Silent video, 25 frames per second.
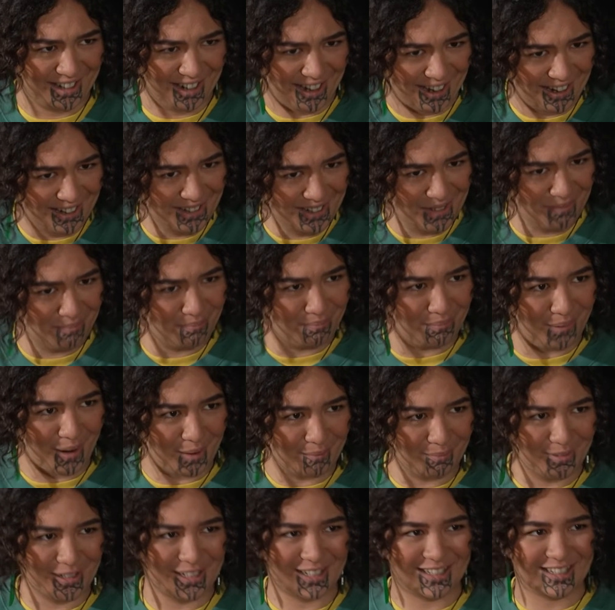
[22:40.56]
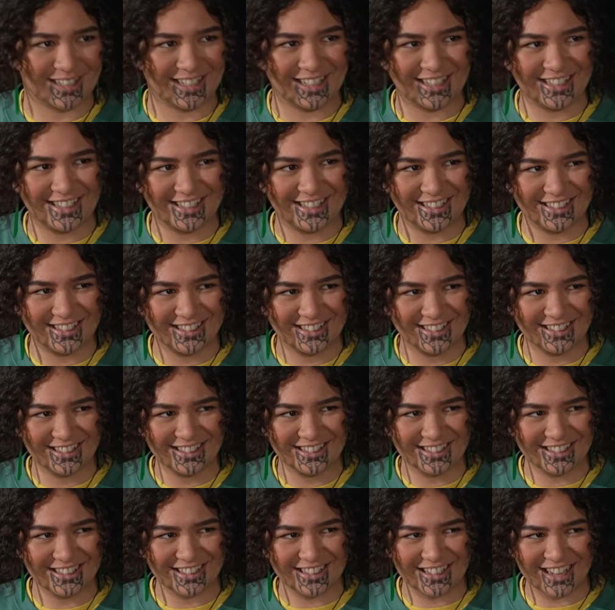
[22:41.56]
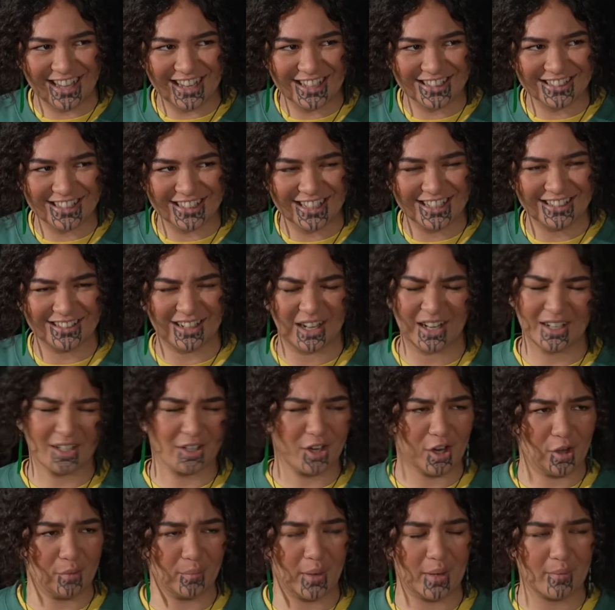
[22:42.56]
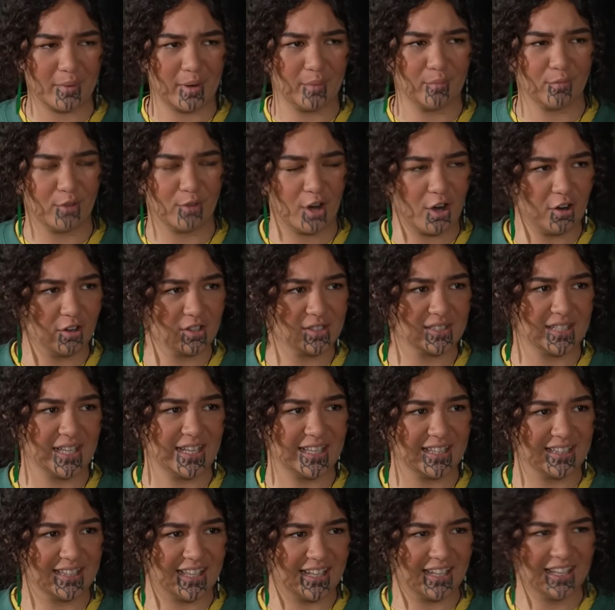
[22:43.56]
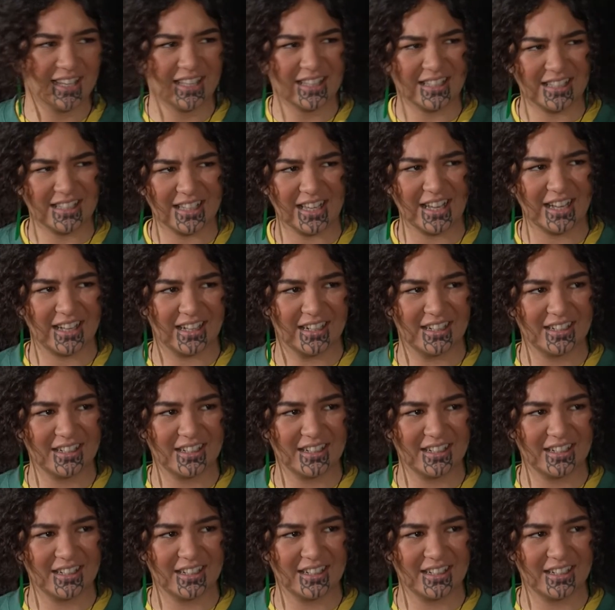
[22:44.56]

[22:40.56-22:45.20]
like publicly like that. I don't know, maybe bad I'm wrong. Vibes, eh? They yeah. usually